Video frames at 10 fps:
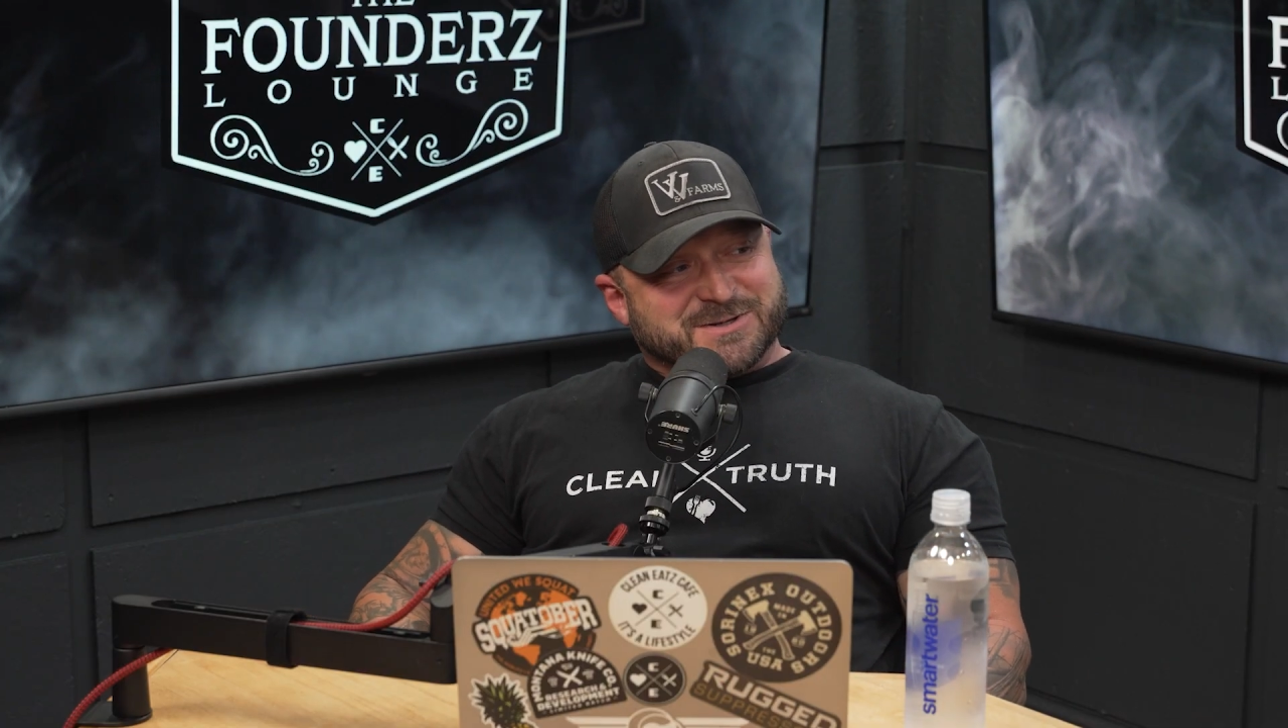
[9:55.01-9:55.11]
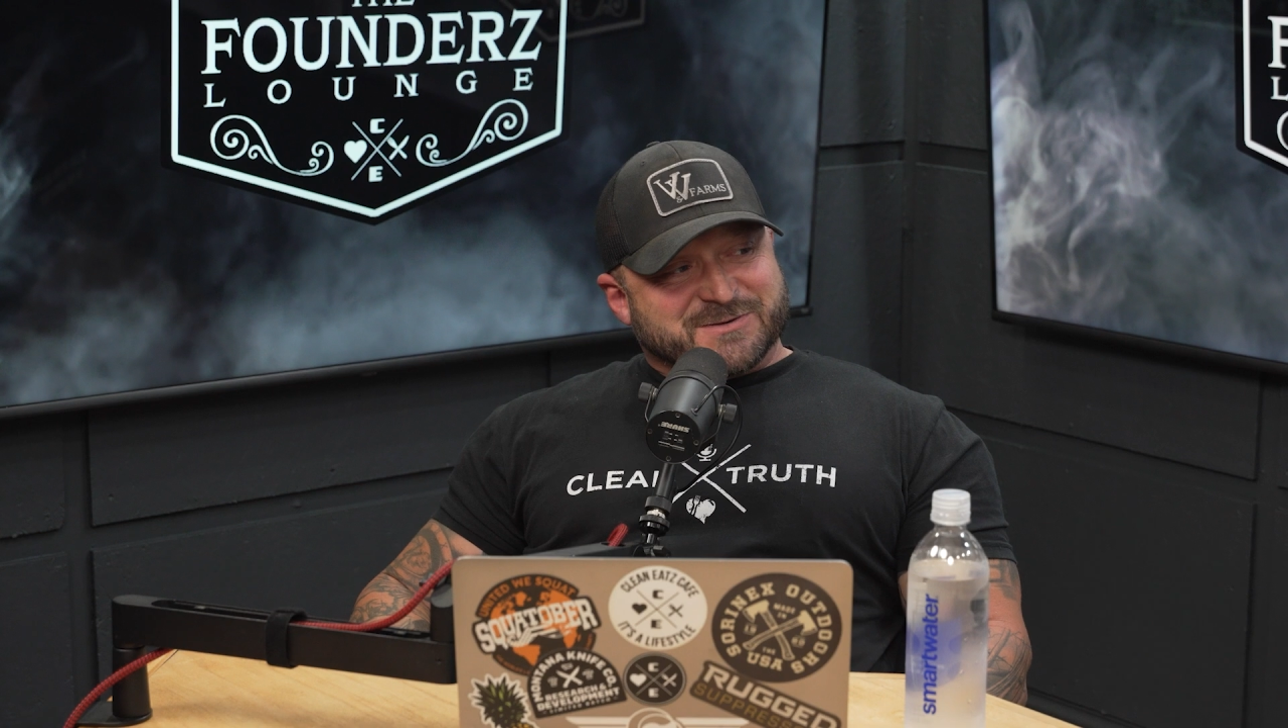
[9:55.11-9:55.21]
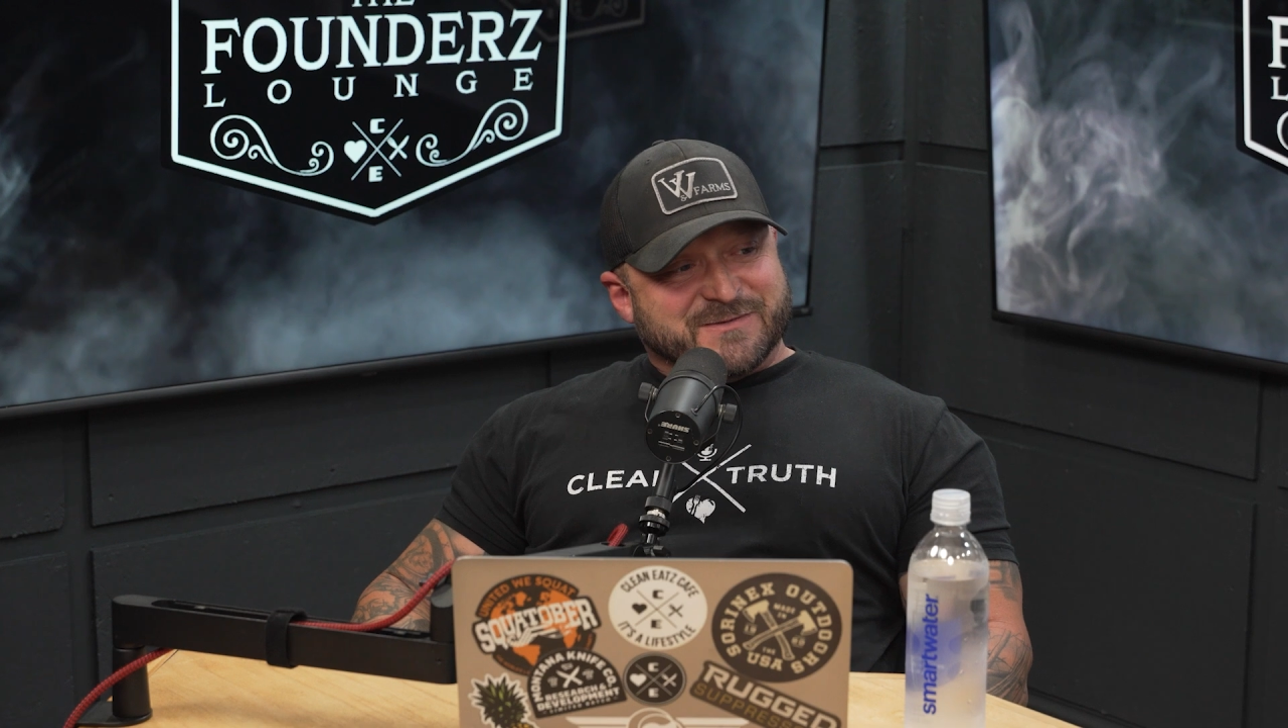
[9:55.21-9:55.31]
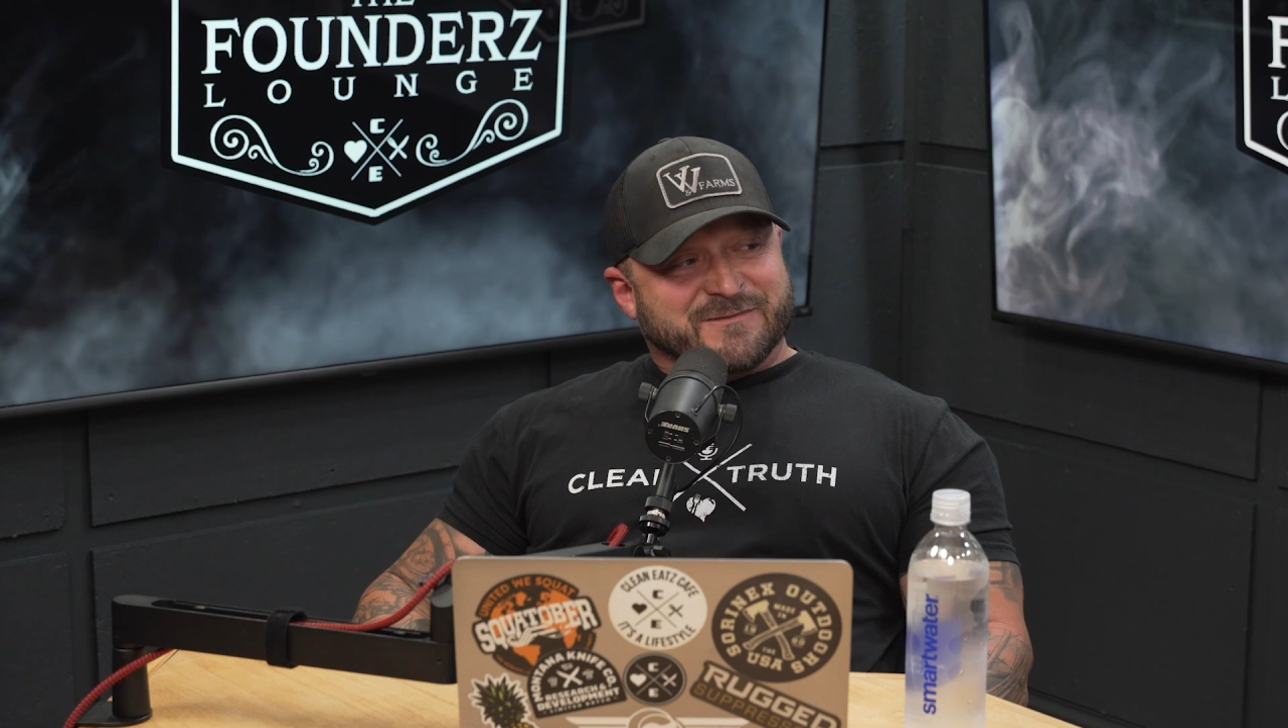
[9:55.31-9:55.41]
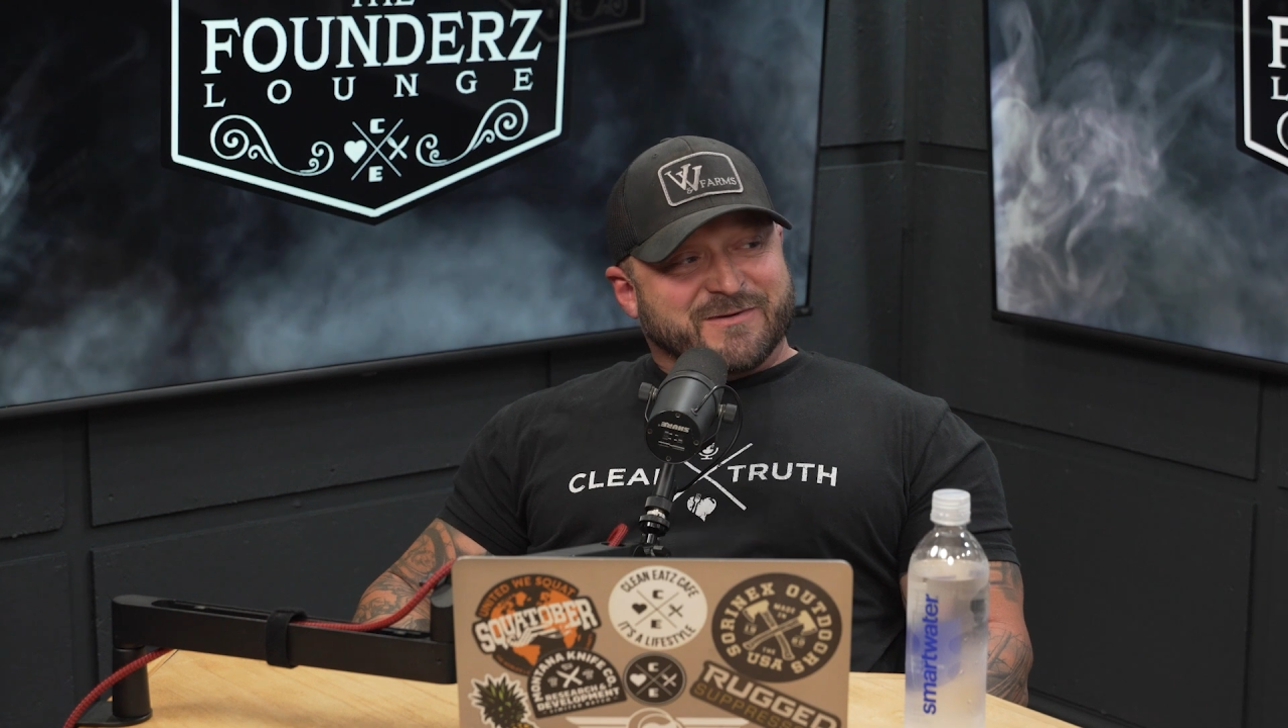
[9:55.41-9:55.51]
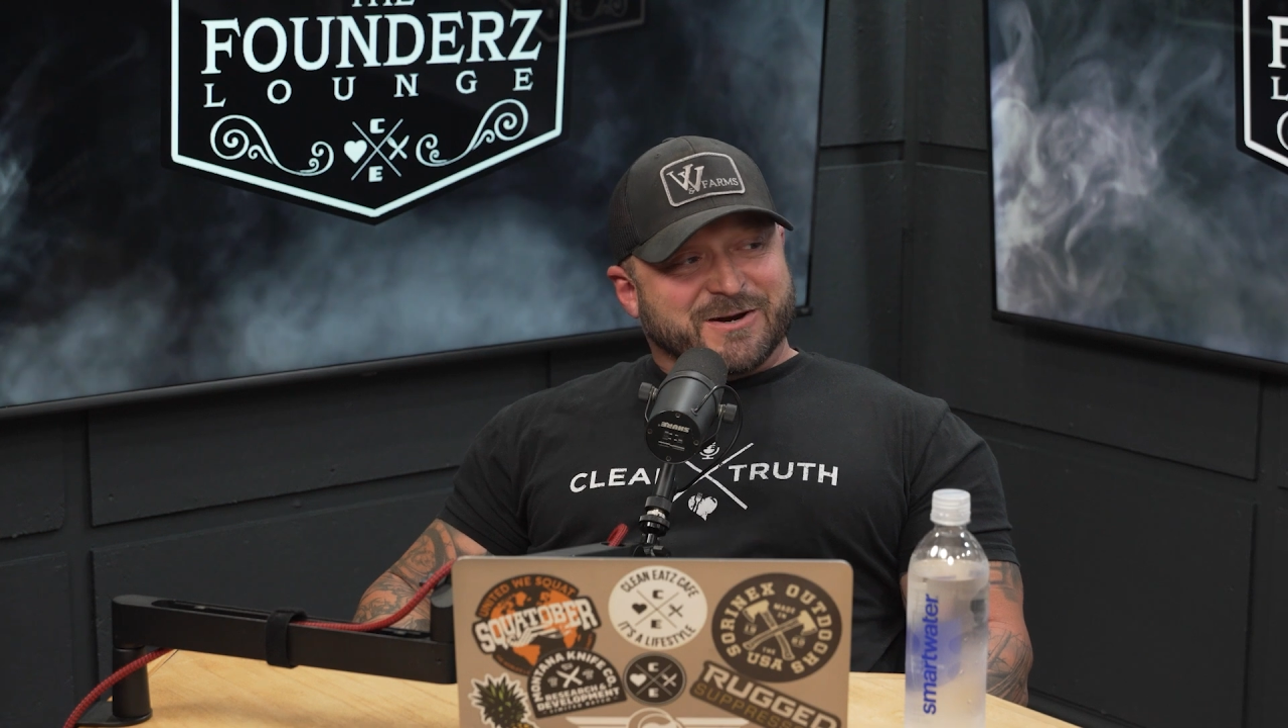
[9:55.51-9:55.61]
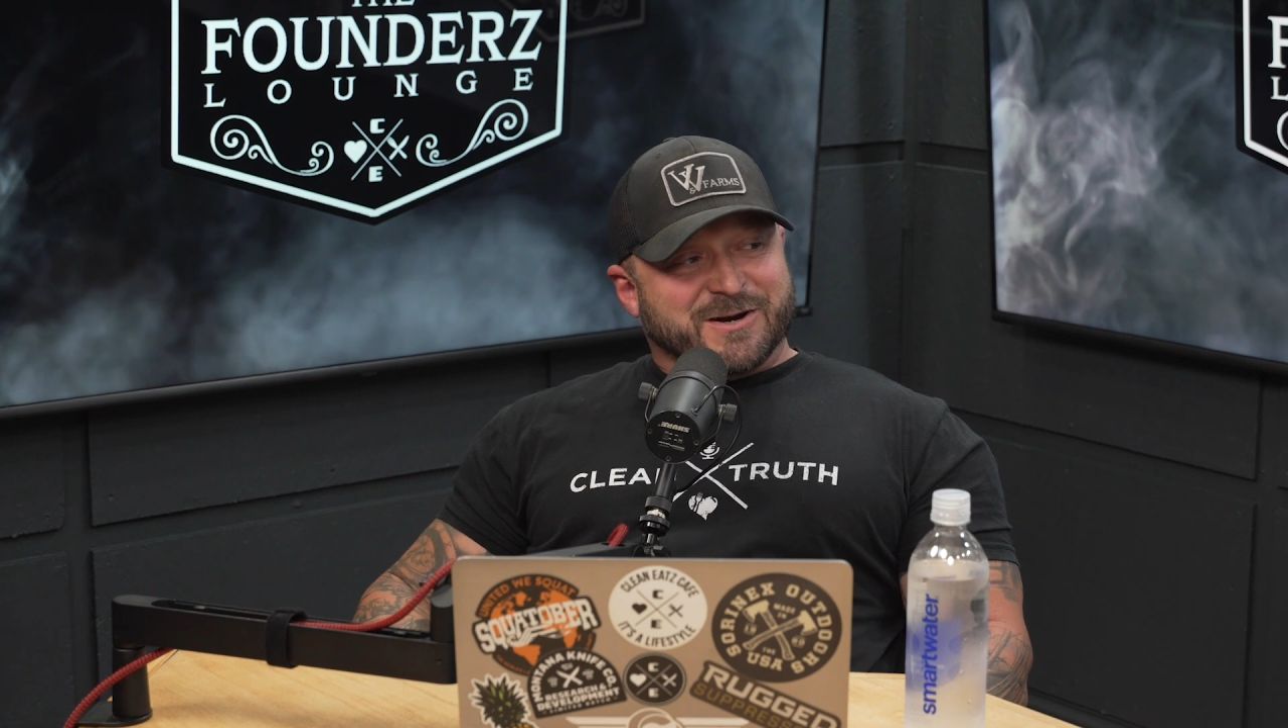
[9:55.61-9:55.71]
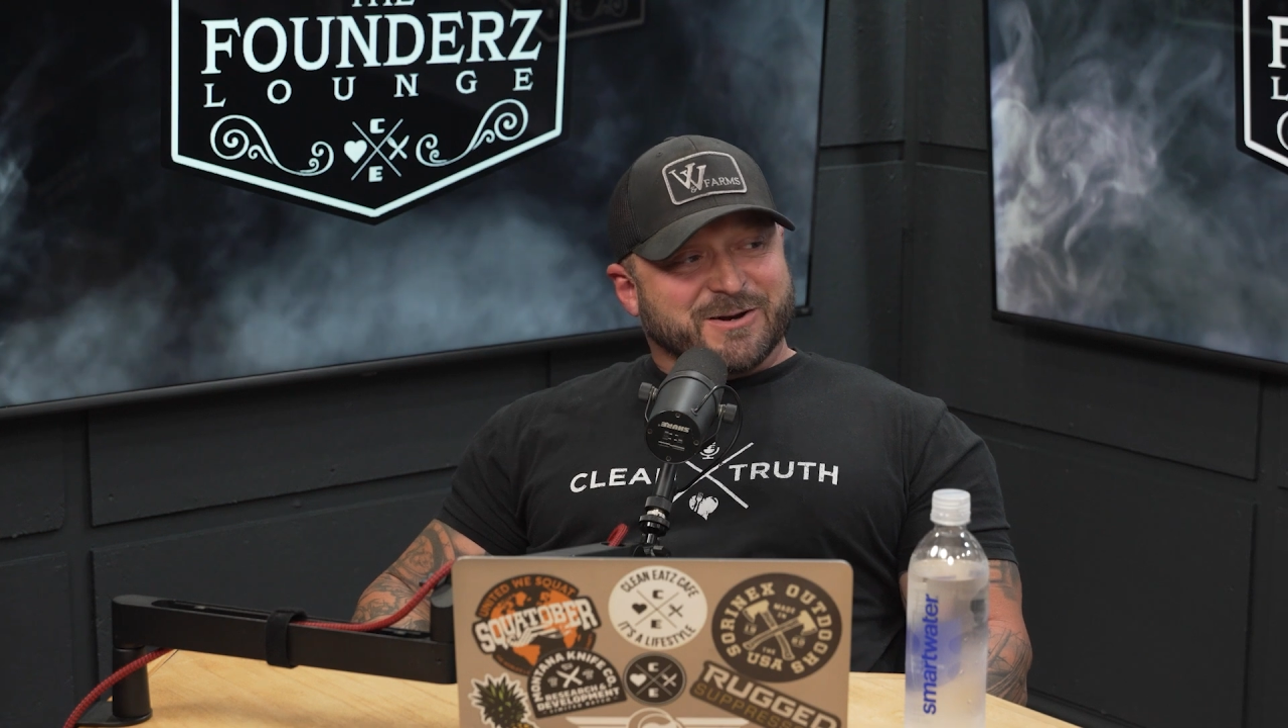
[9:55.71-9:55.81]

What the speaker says: has Evonne and